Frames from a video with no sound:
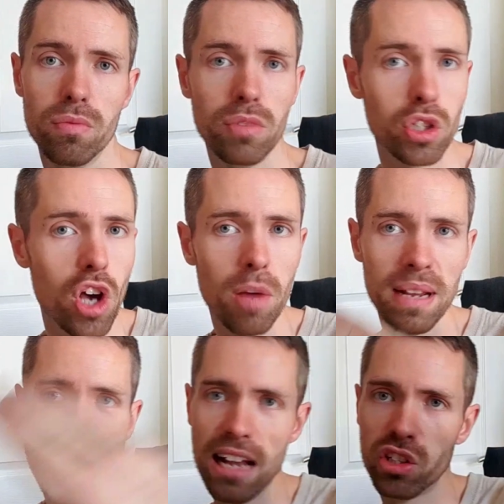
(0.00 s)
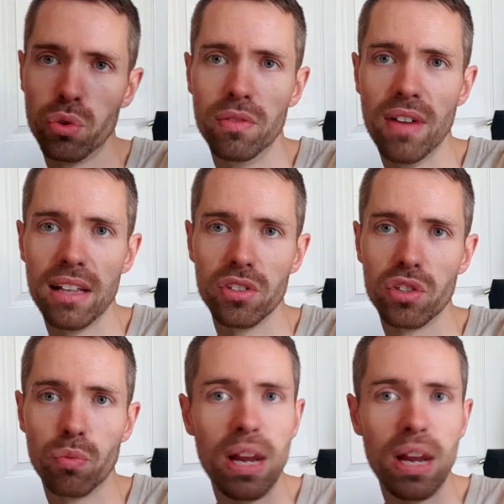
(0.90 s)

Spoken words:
the timing has to advance.